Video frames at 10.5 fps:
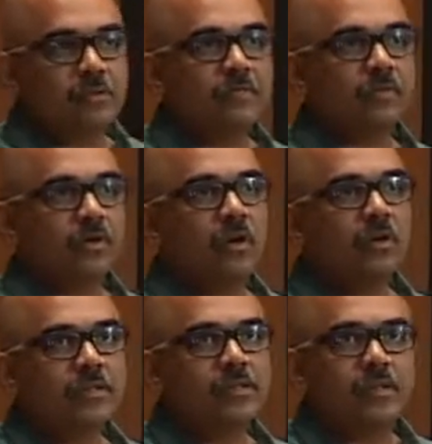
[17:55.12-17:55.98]
Then for the
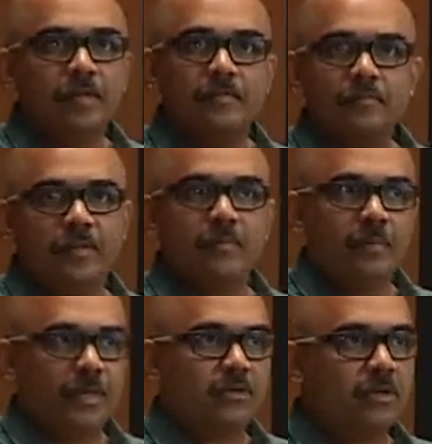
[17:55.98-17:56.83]
longest time, they
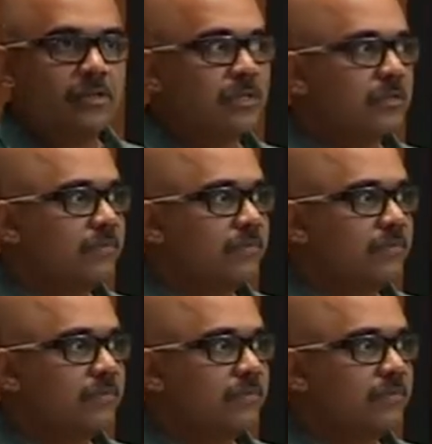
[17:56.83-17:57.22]
were mythological